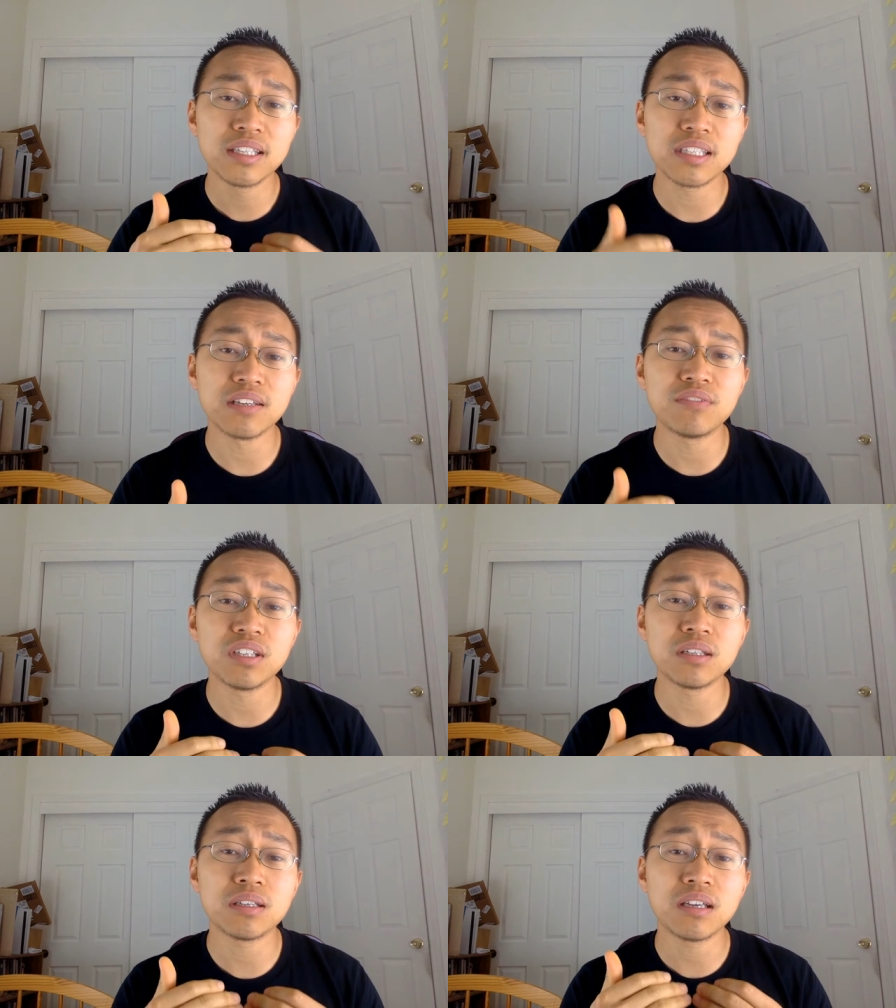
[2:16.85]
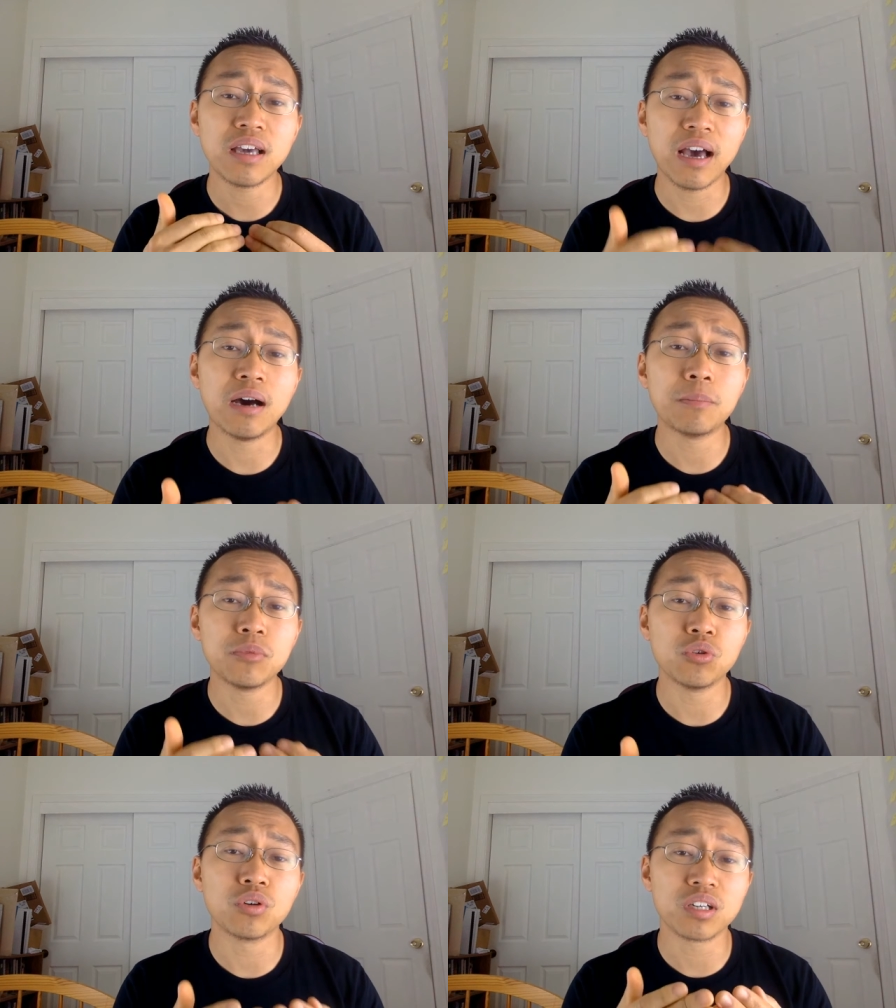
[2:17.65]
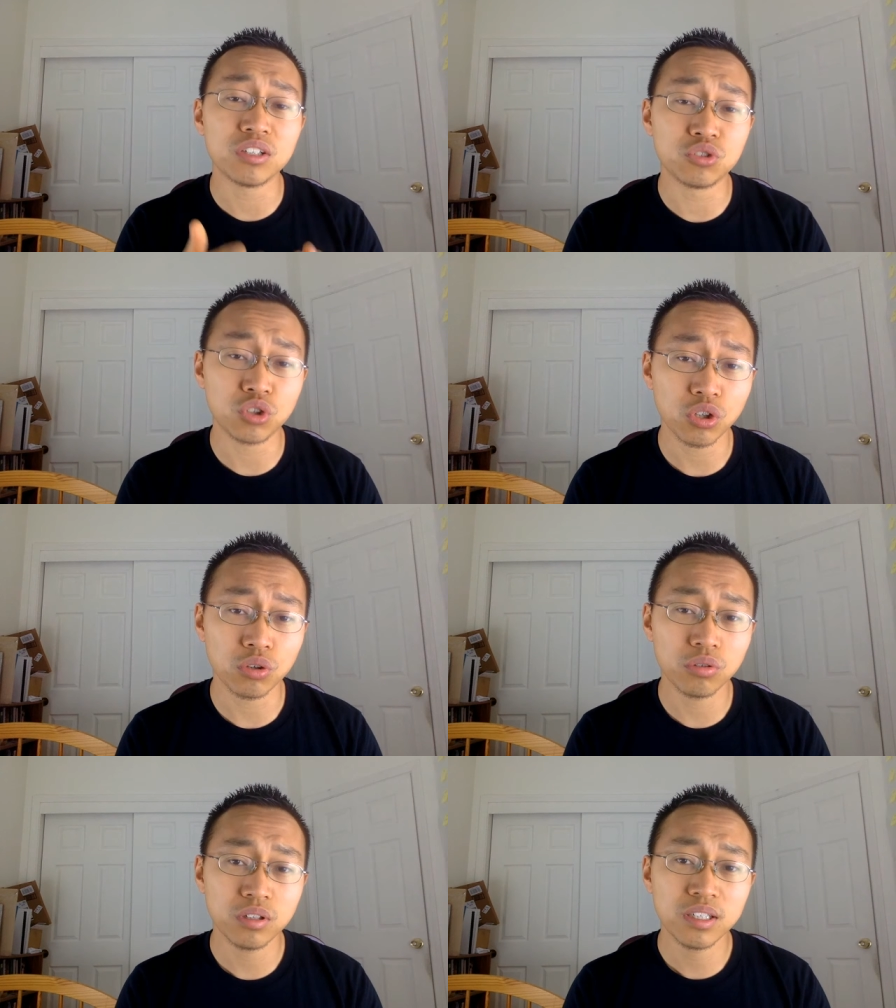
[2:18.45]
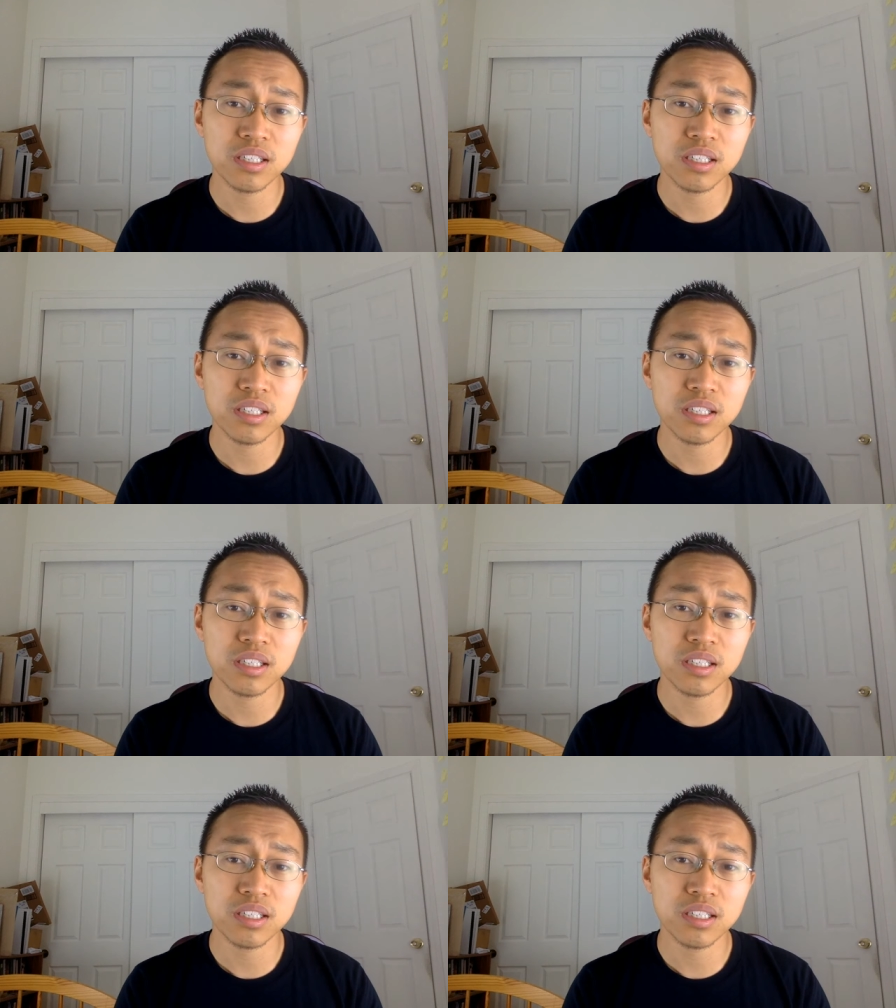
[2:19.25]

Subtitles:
giving up your control